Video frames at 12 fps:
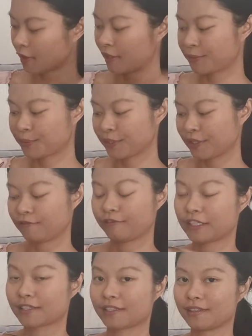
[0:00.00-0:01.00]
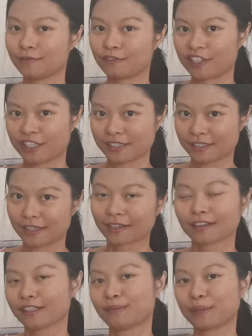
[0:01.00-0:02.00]
they really fit very
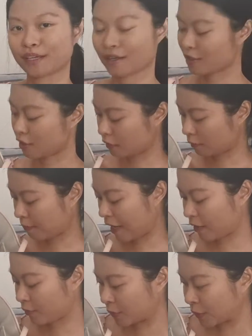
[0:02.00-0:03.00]
snugly because of the bag